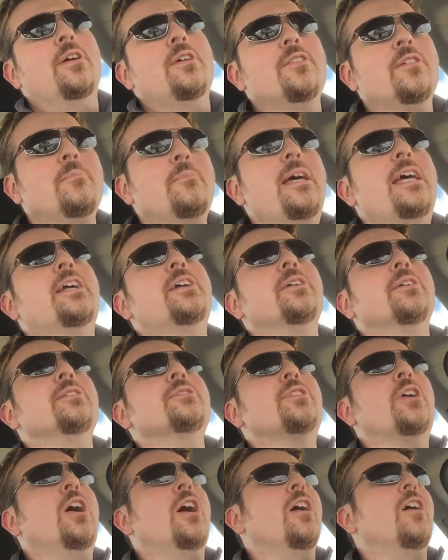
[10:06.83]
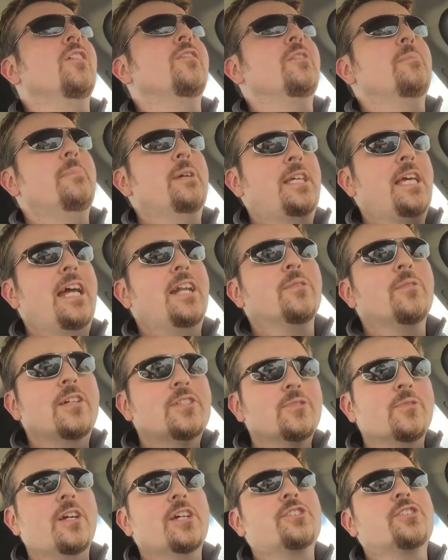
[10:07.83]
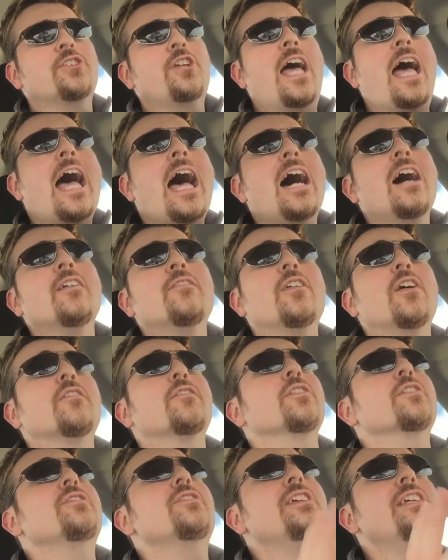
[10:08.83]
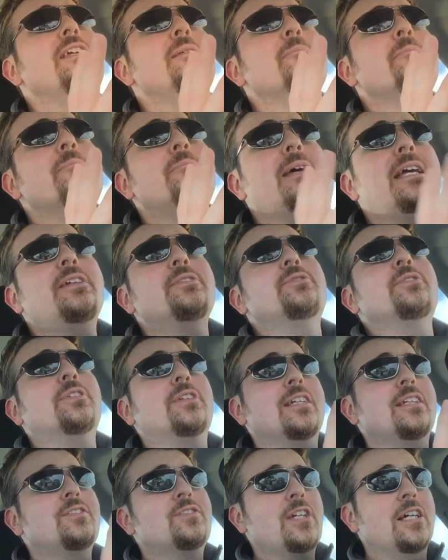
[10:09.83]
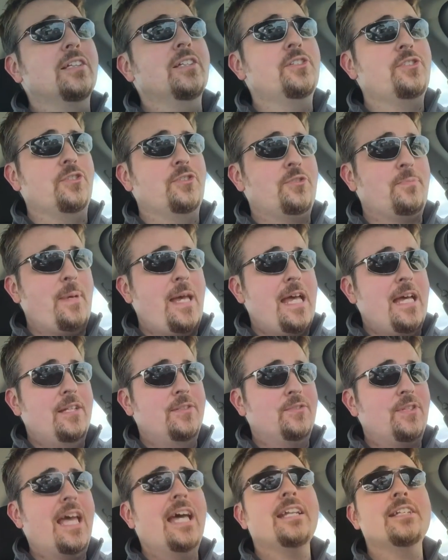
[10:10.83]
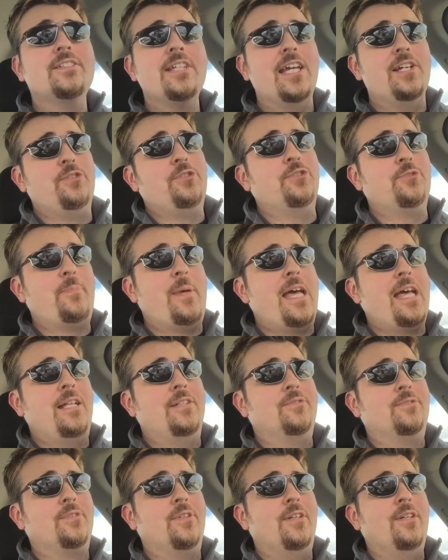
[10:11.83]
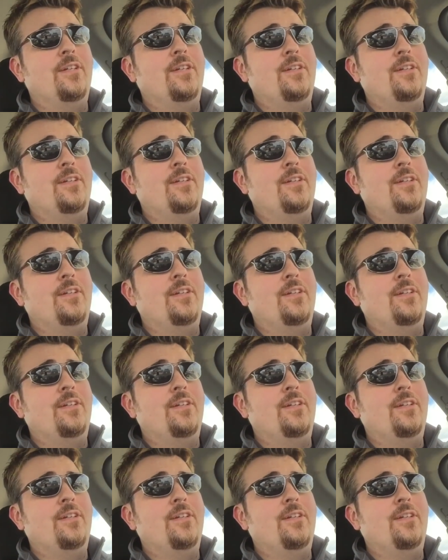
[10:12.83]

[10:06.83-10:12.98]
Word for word: the makers of Mechanic Resurrection have for the basic intelligence spans and attention spans